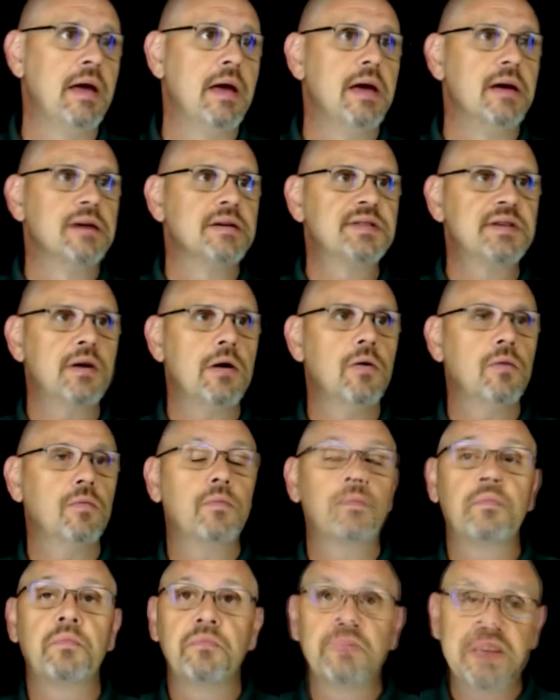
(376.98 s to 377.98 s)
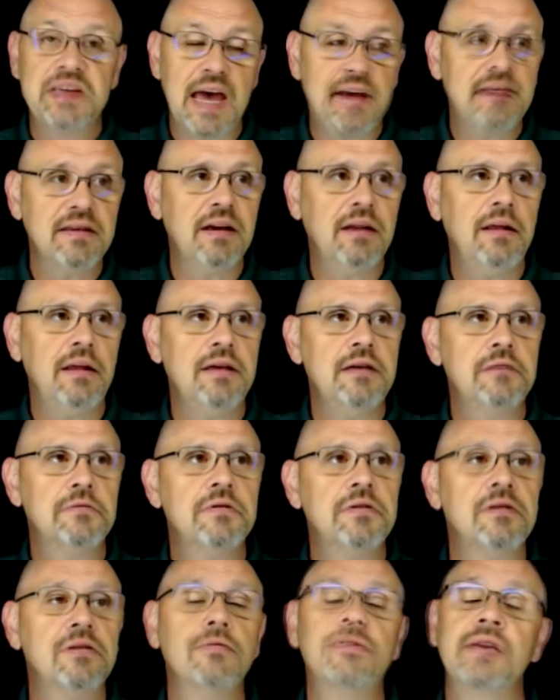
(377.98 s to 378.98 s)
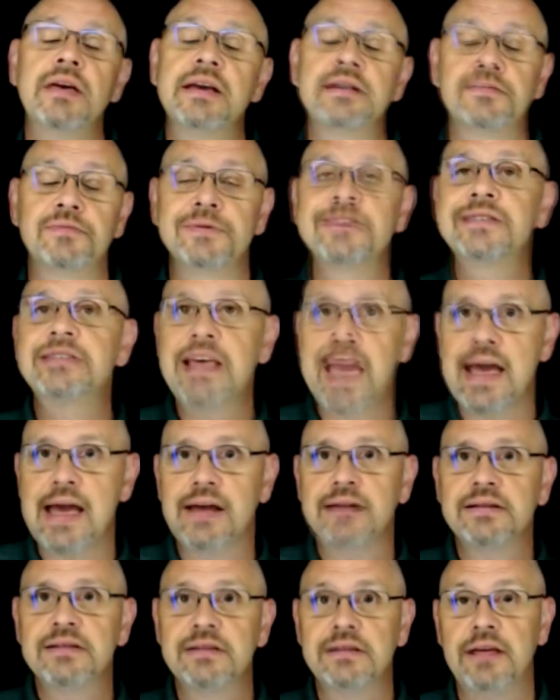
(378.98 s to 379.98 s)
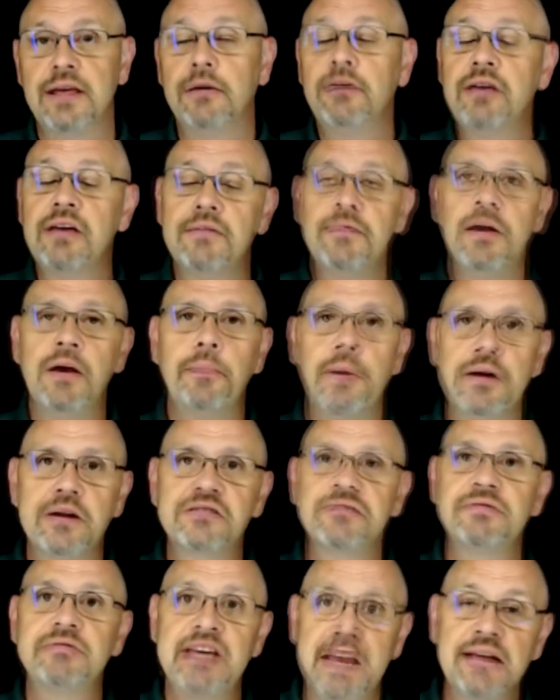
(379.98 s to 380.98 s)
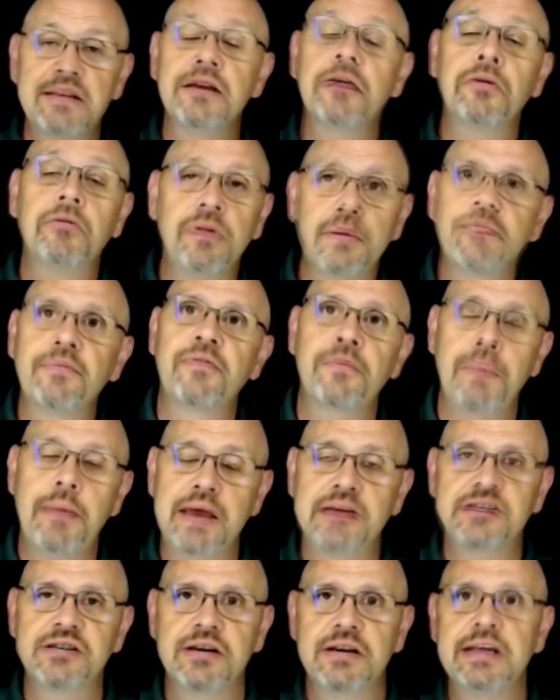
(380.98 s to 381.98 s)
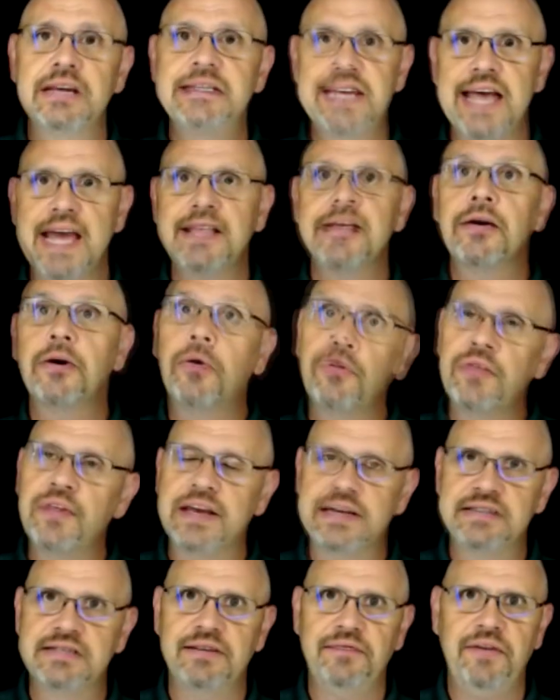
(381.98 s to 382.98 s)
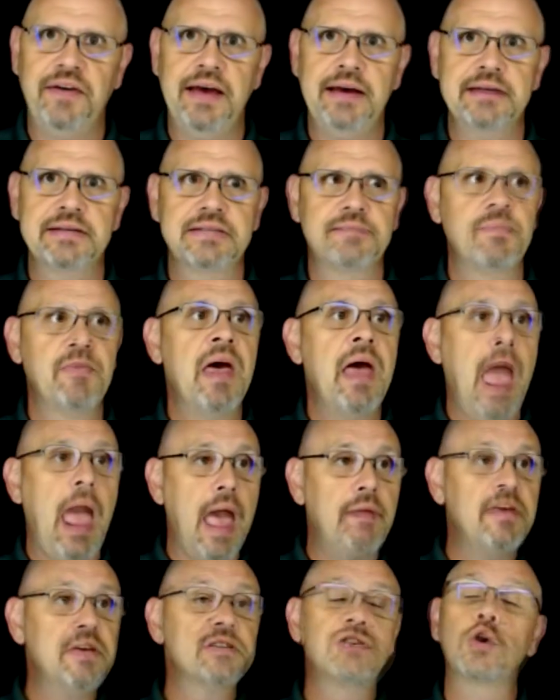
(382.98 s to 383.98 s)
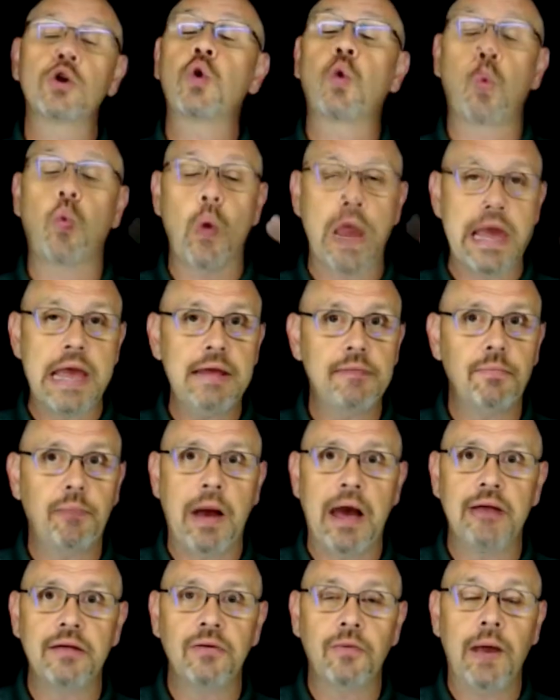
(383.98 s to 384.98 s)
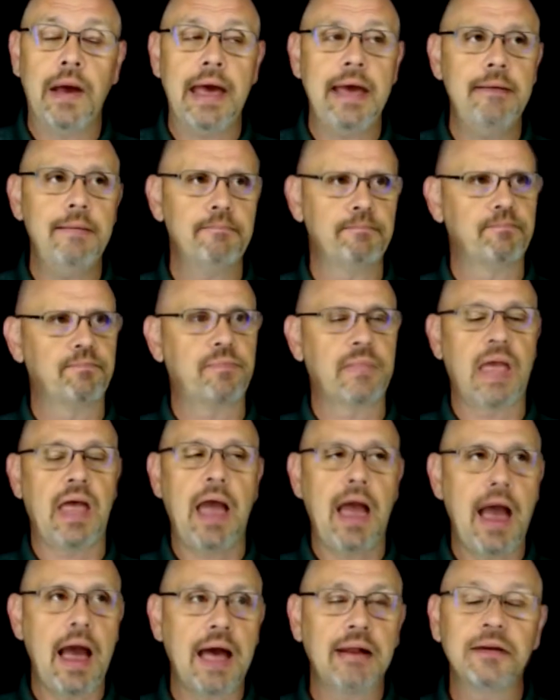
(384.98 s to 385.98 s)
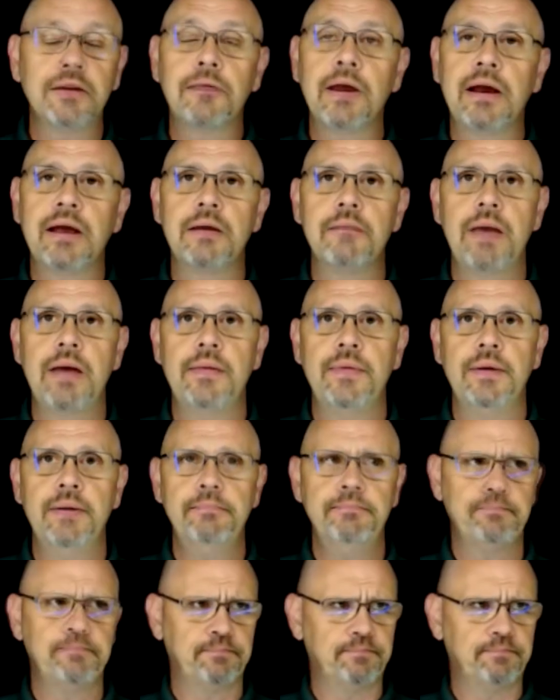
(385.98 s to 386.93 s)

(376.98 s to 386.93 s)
So technically you can do things with scans. They'll give you a bunch of technical information and technical things to fix. And these are great, by the way. I highly recommend them.